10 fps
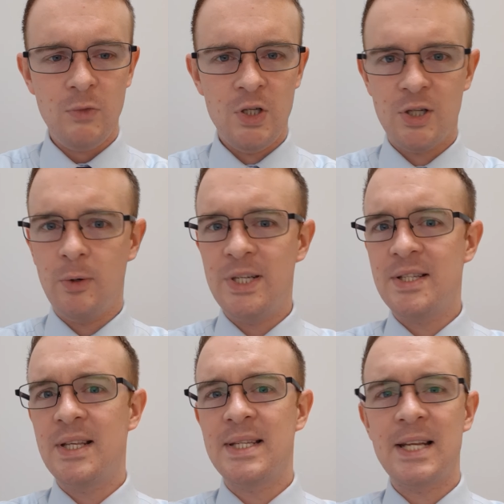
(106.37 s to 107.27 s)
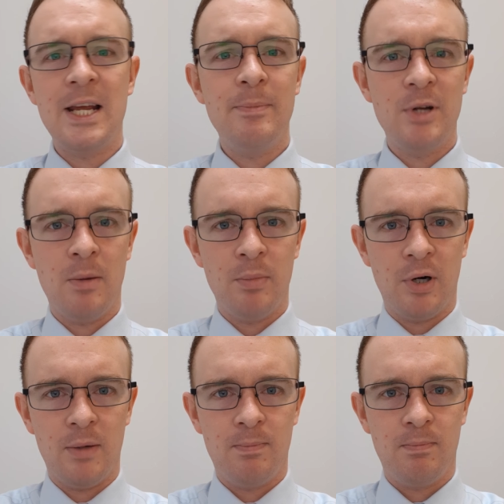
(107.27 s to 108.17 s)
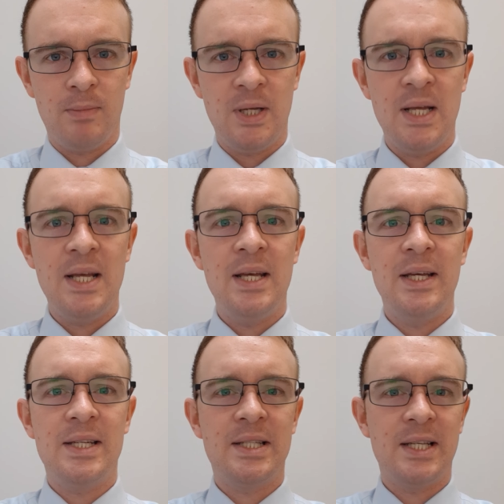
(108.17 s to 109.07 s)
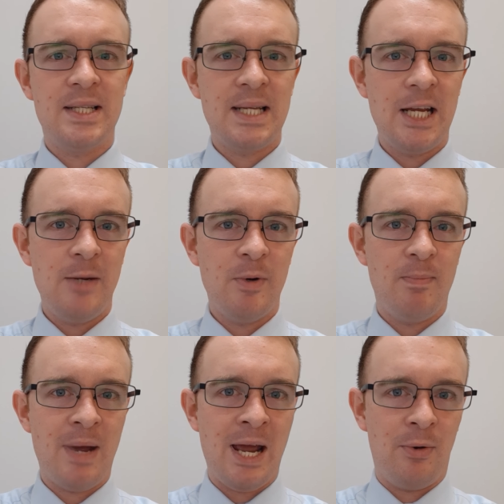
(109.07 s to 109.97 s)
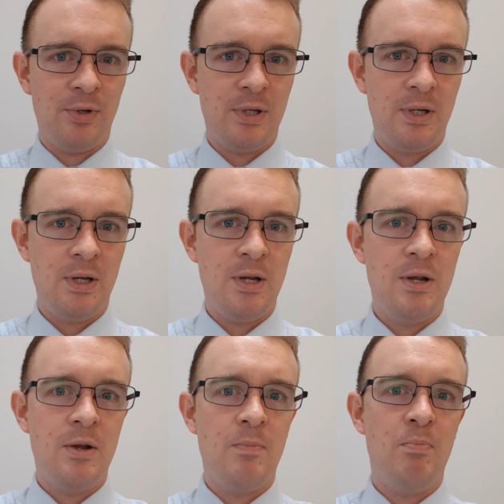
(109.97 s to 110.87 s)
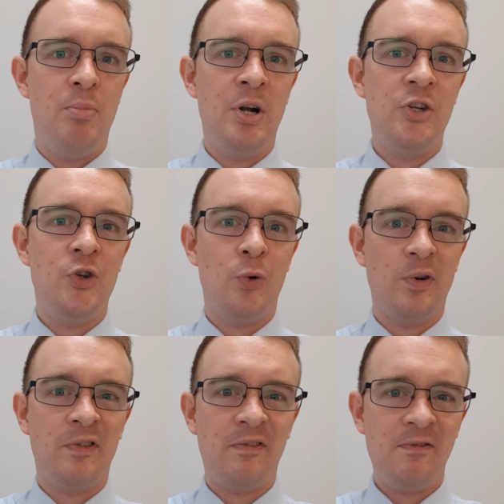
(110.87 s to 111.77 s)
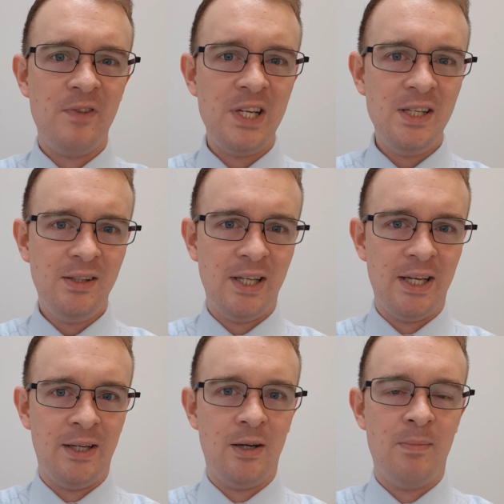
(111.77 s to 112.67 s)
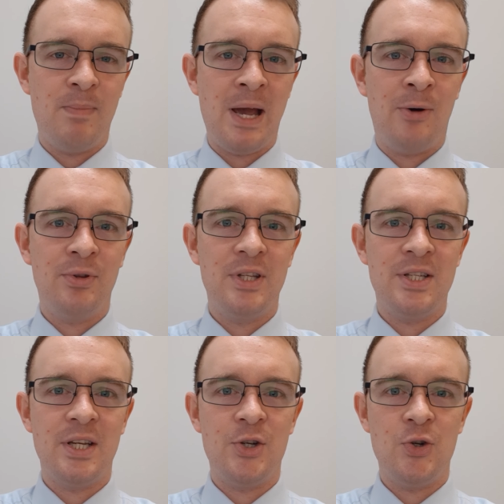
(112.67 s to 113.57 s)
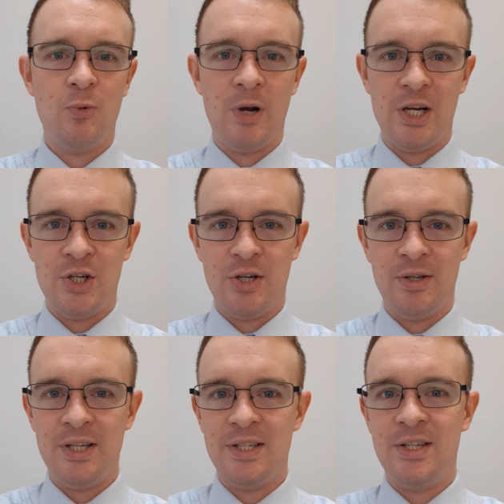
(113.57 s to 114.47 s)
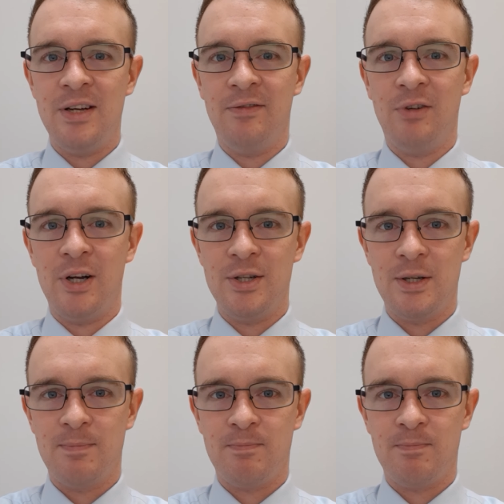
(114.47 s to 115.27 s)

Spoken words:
So it's the same number. It's the same amount, but your feeling about the situation is different.